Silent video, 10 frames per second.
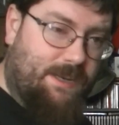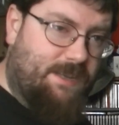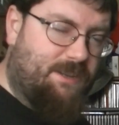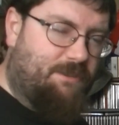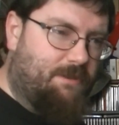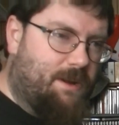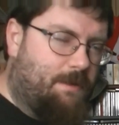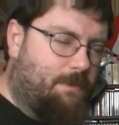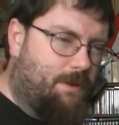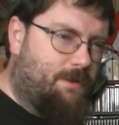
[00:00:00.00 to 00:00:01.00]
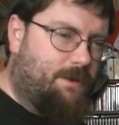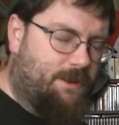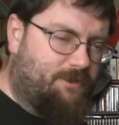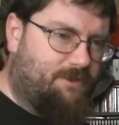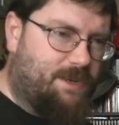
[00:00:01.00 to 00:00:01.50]
continuing on more
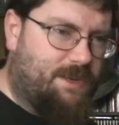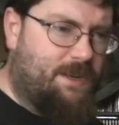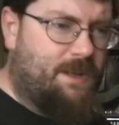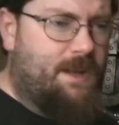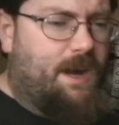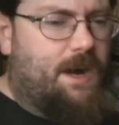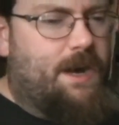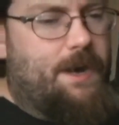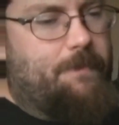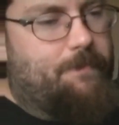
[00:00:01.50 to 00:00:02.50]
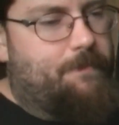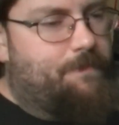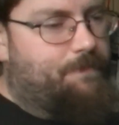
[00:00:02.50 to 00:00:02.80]
Alundra. Um,